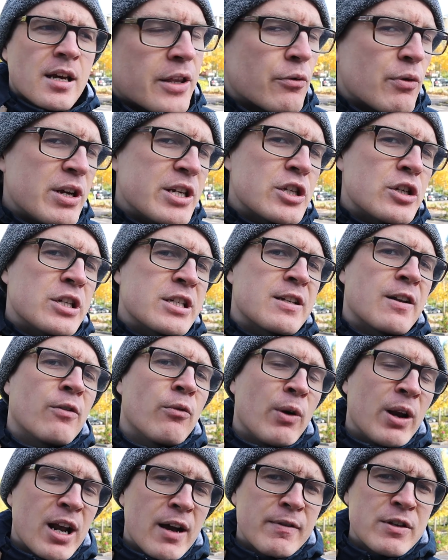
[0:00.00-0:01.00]
The reason is that
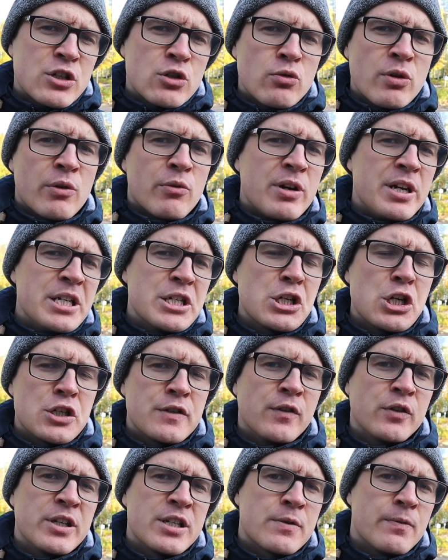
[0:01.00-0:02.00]
when I was doing research
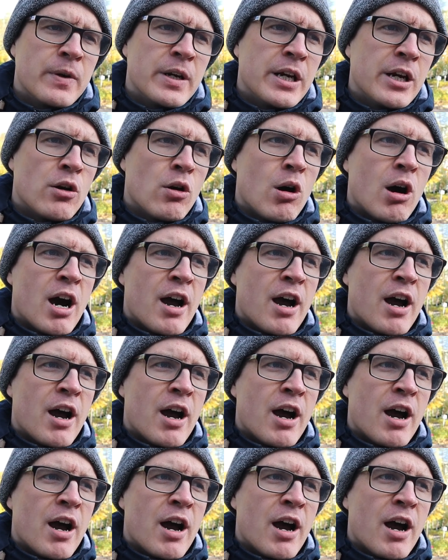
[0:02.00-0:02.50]
for this video,